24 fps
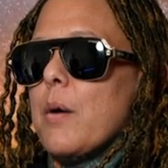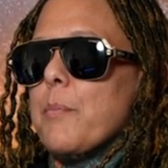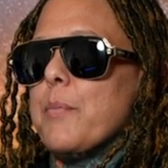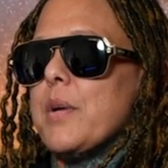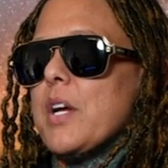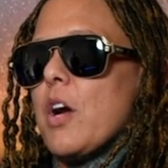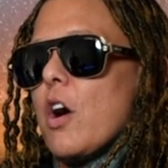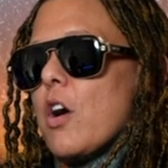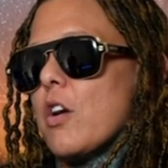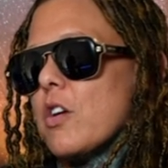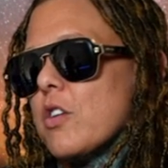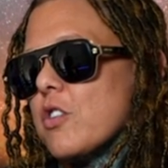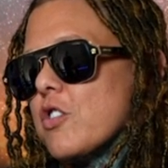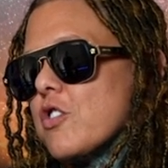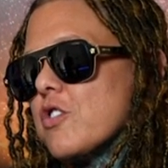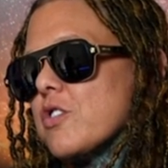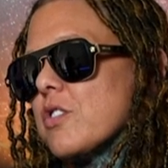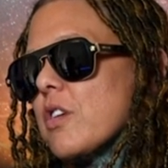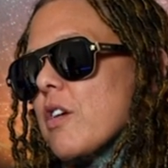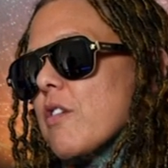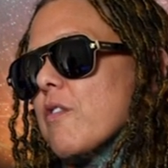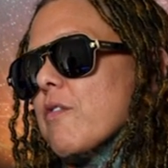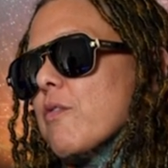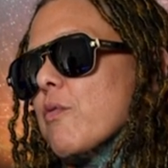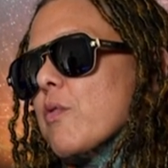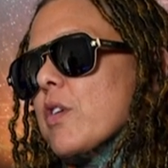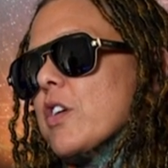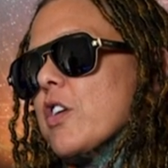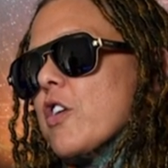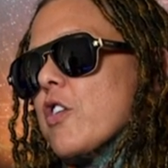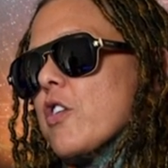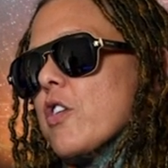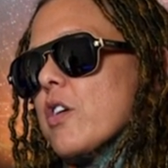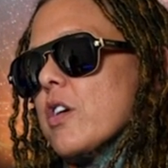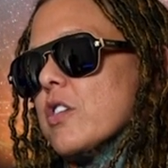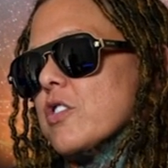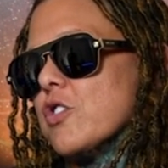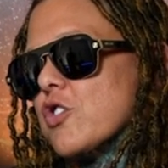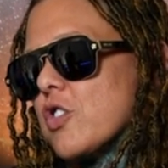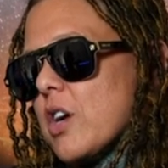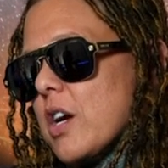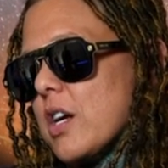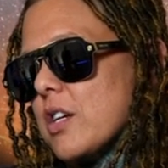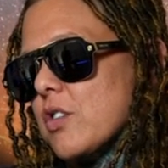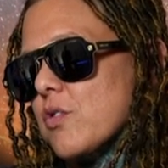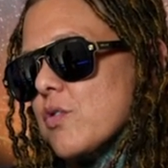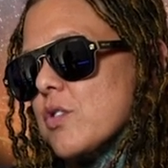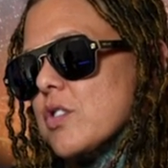be hard on yourself when you're uh,
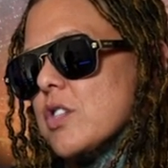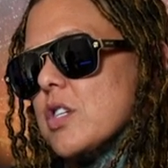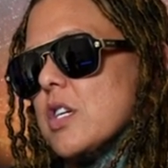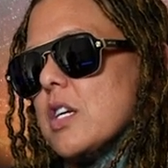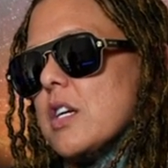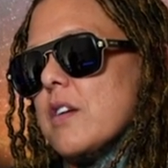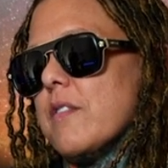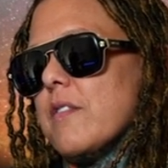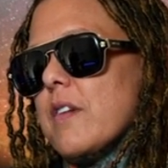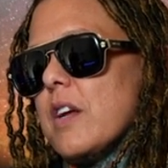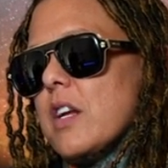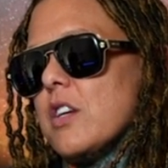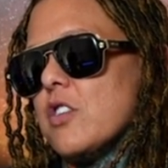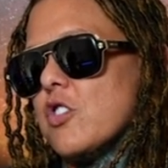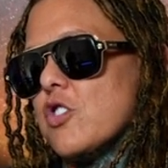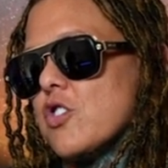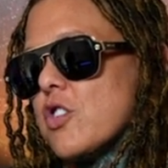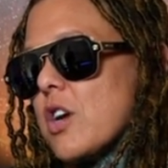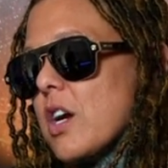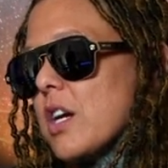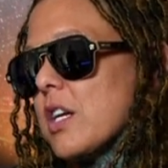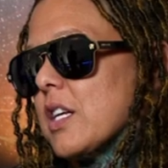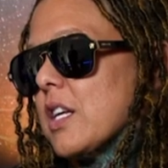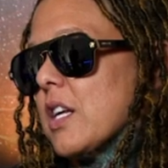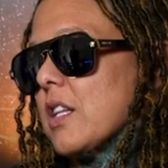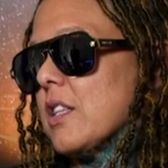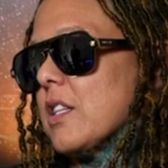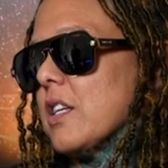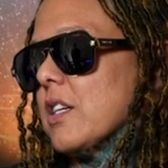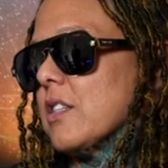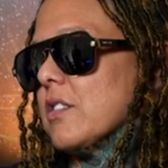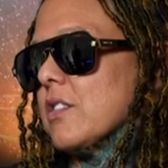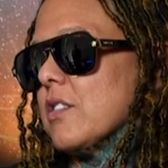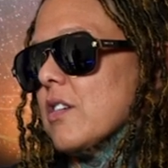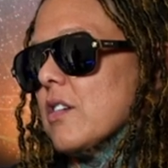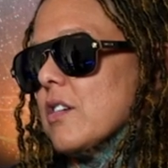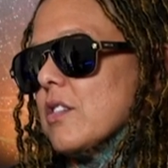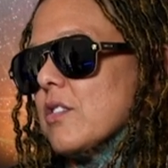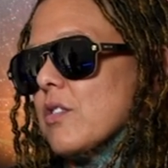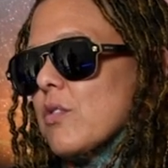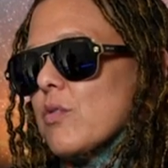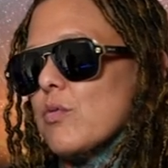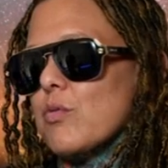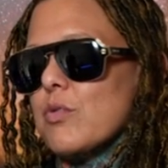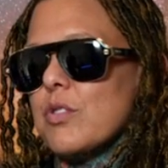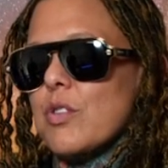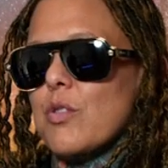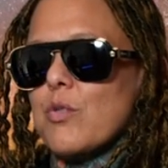trying to achieve and you're trying to get things done.
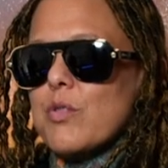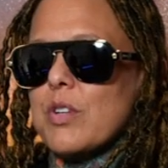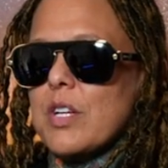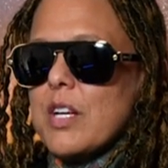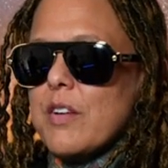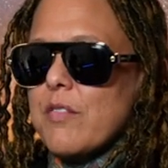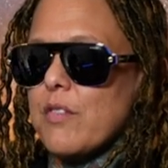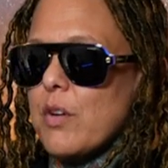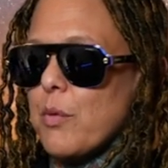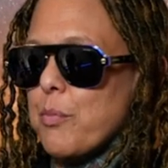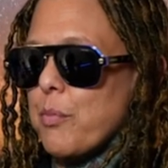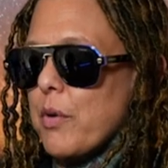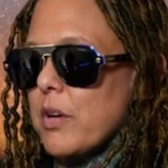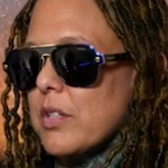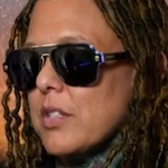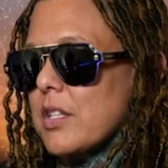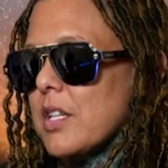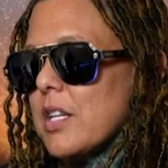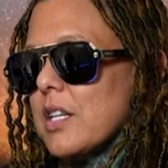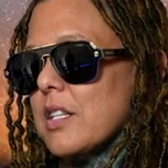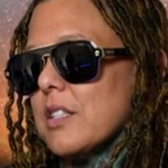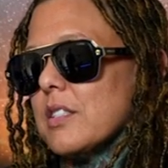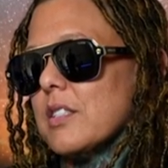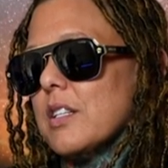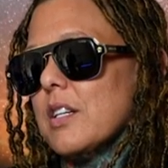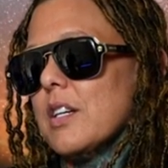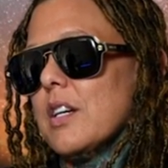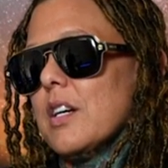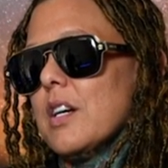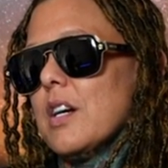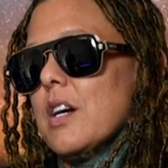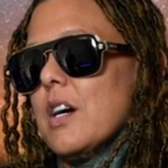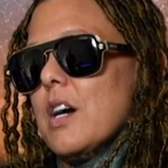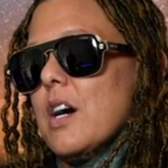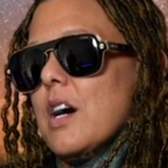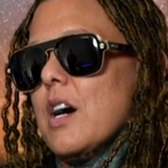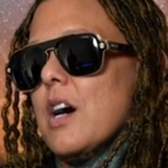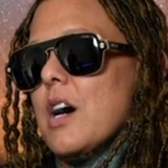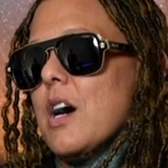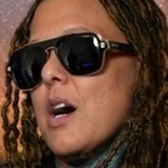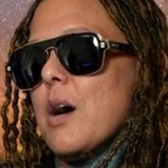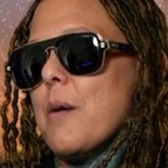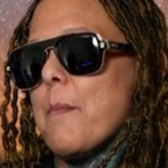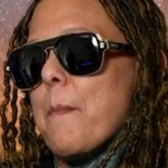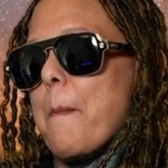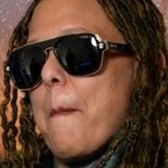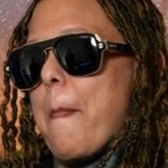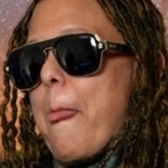Don't don't give up on things.
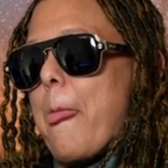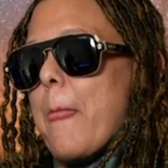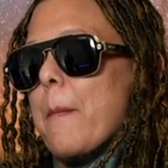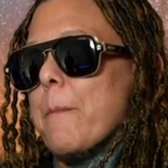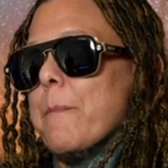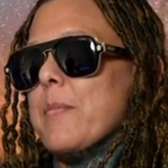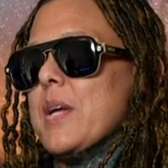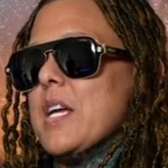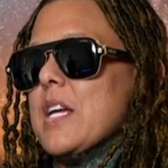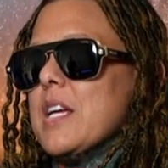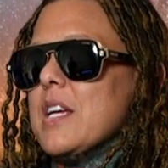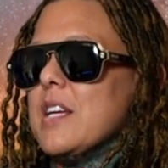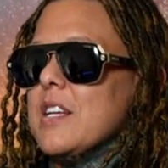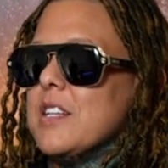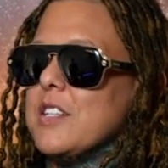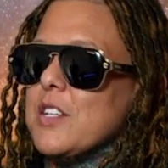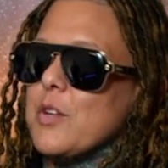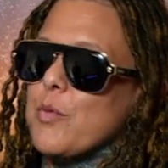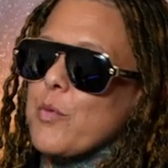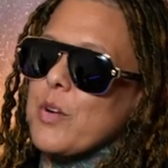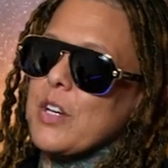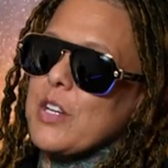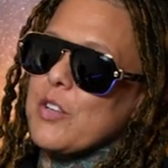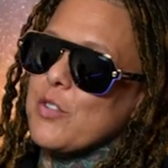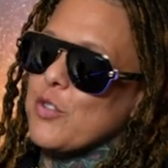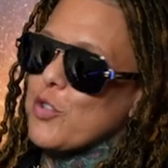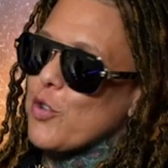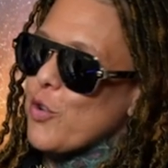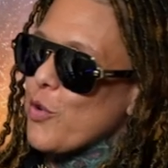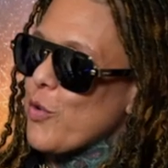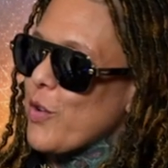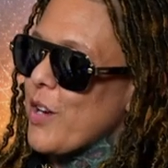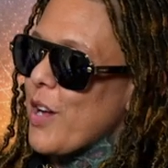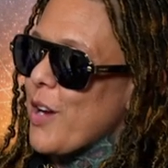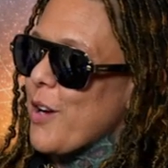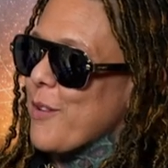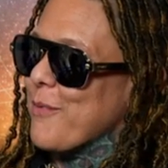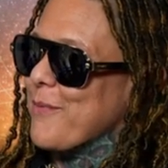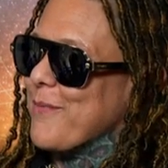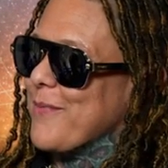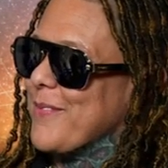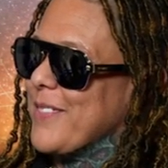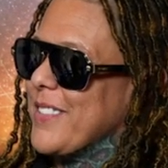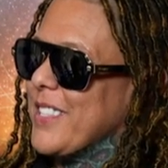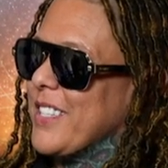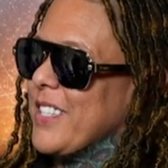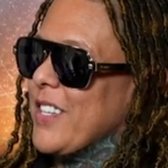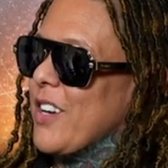Um, be easy when you screwed up.
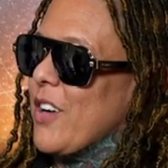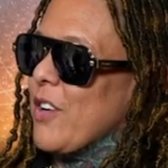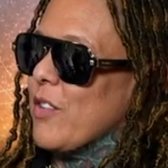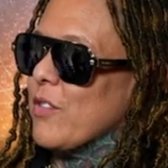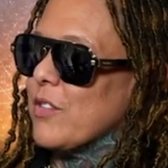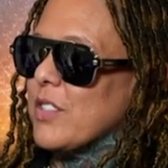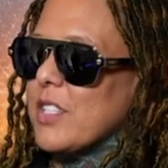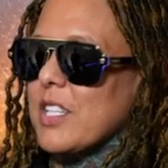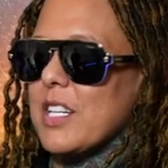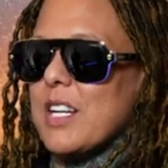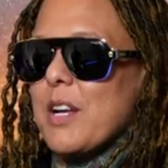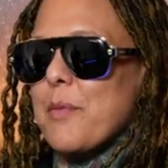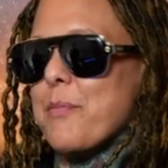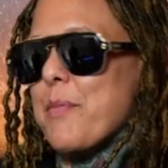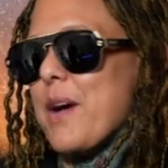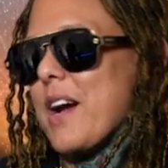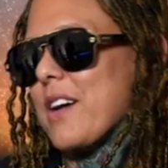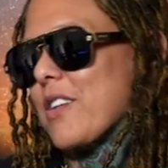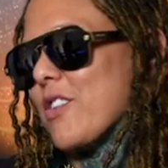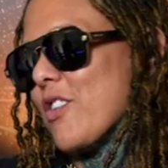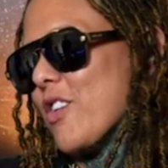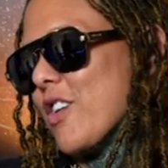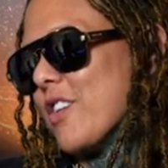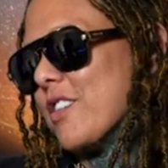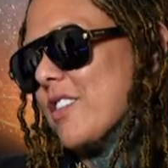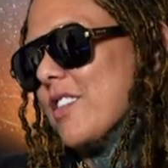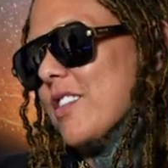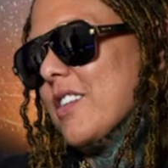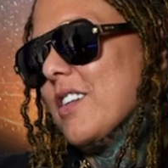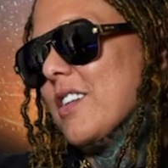You mm-hmm. know to get back on.